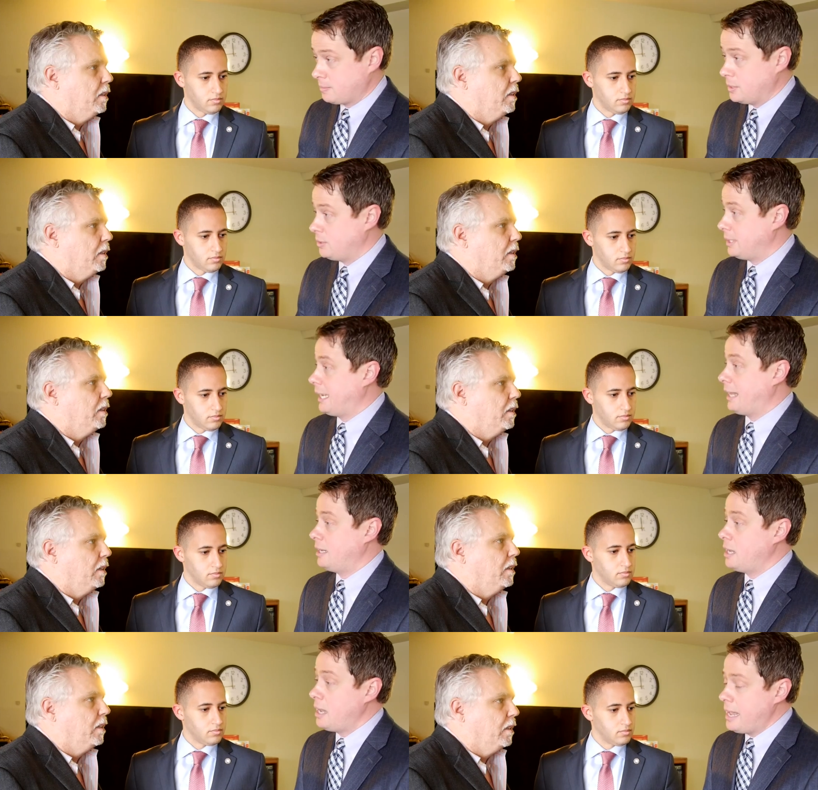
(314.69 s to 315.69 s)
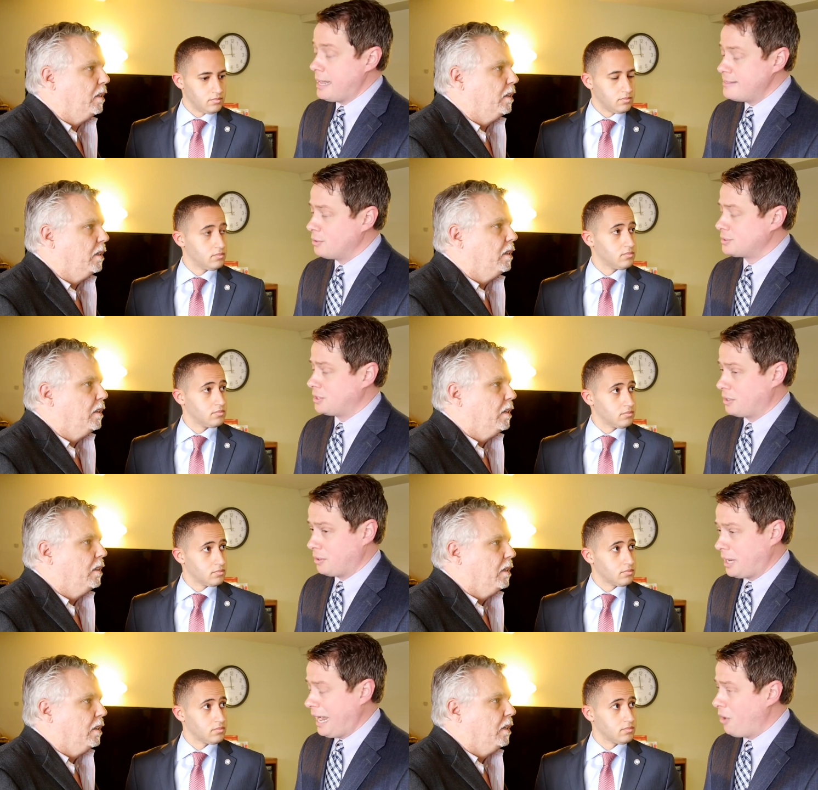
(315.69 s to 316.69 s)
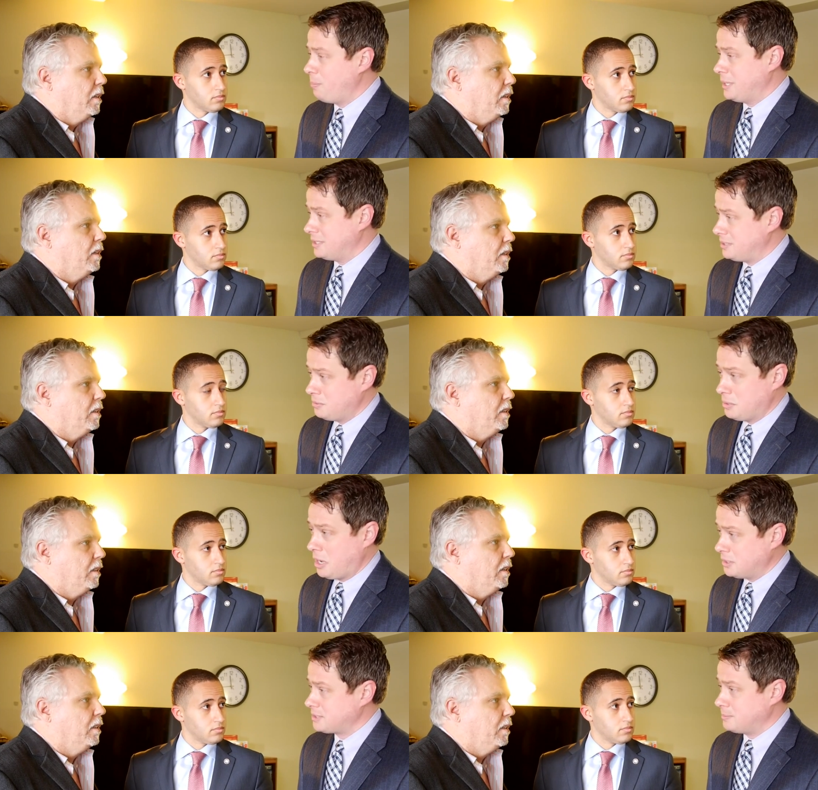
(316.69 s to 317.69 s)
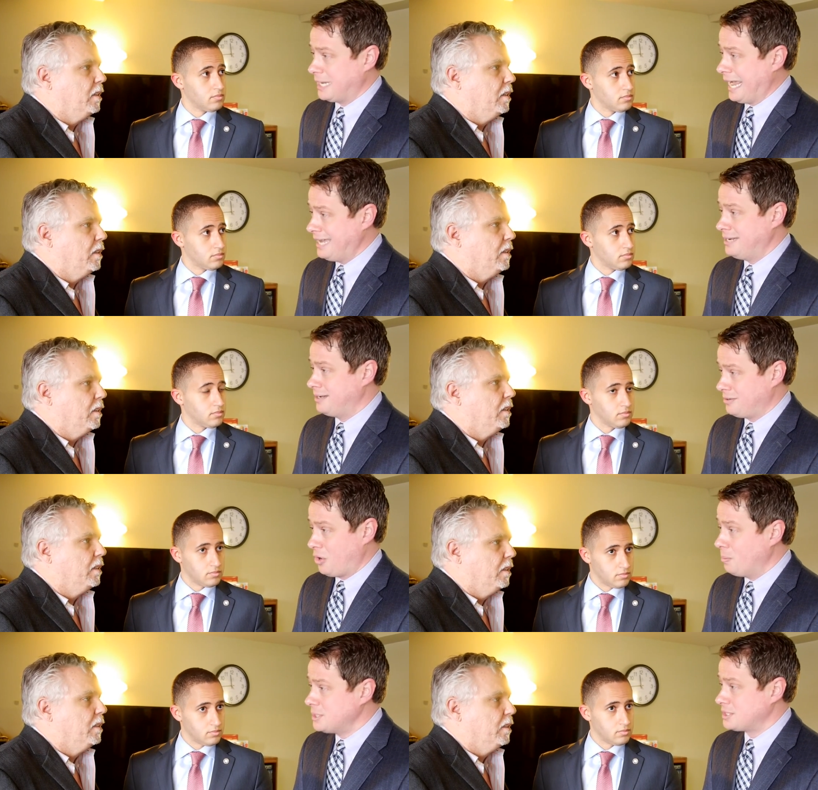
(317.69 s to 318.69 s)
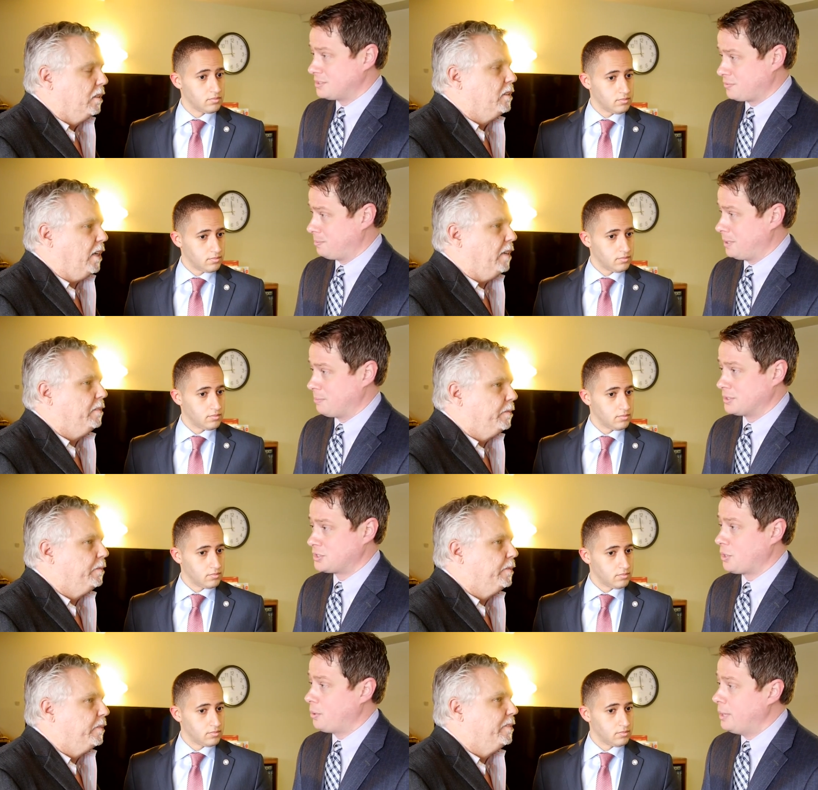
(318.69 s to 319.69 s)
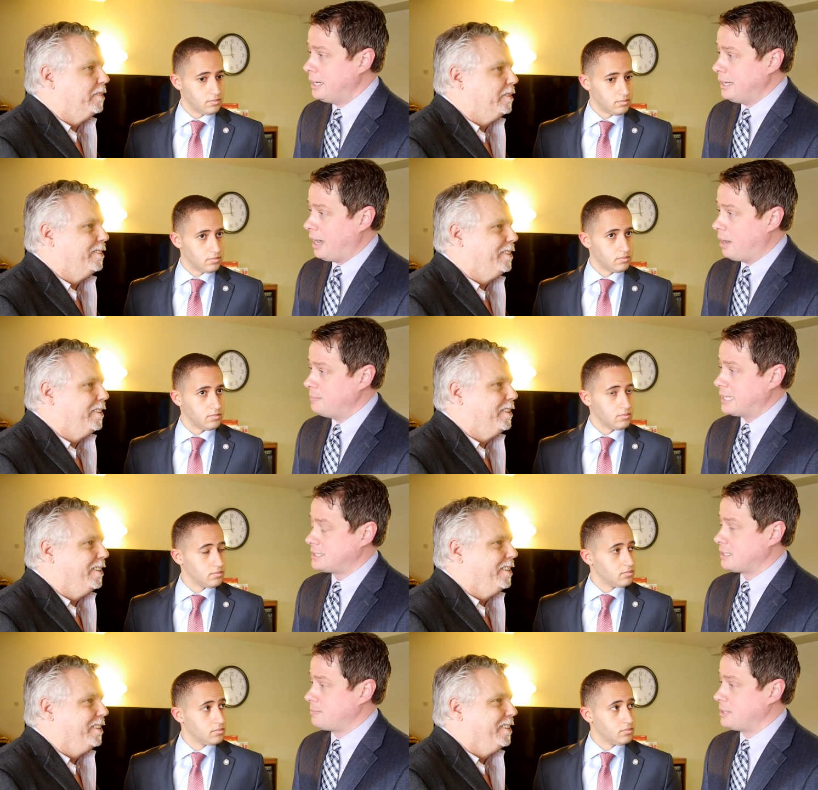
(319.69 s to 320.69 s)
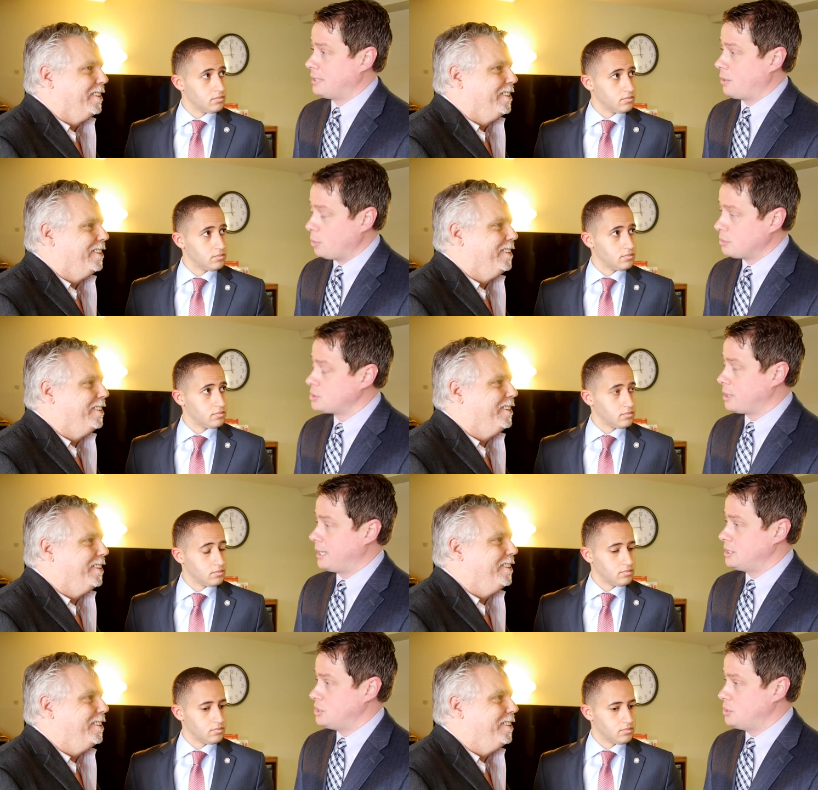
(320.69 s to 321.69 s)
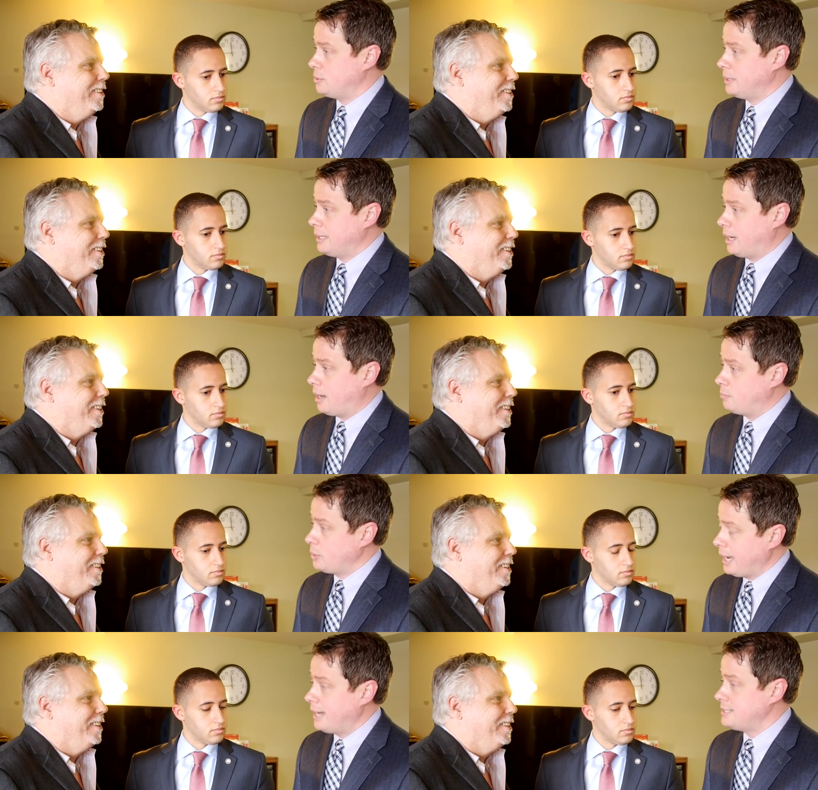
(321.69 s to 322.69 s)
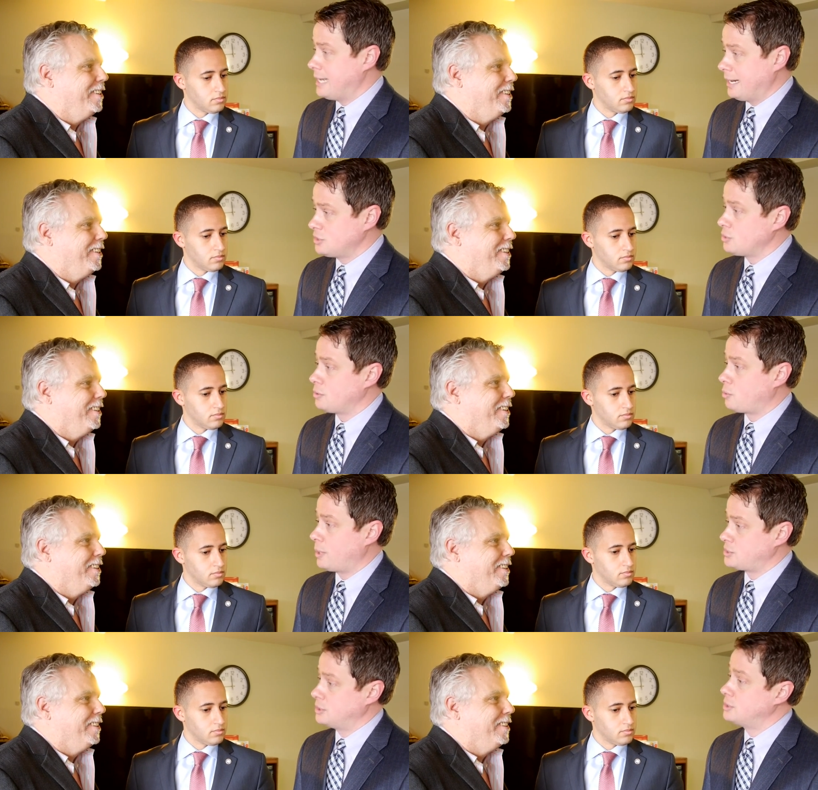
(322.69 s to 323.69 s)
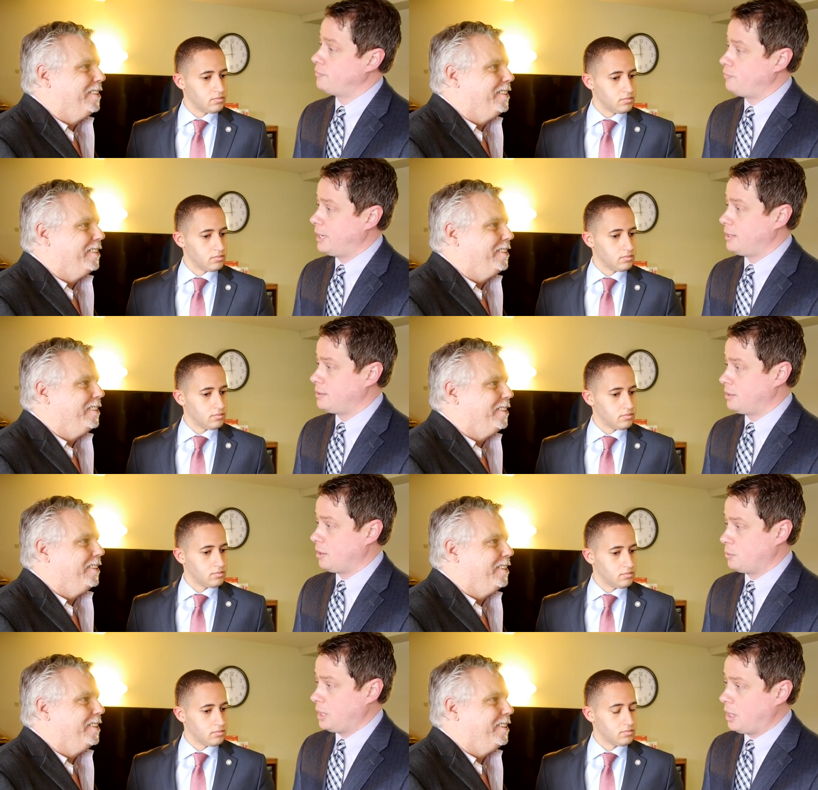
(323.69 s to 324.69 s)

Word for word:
Speaker 1: community and, and those that are helping to ultimately end homelessness for people. So um, that's something that we're trying to do. Um, we had to answer questions of faith and are we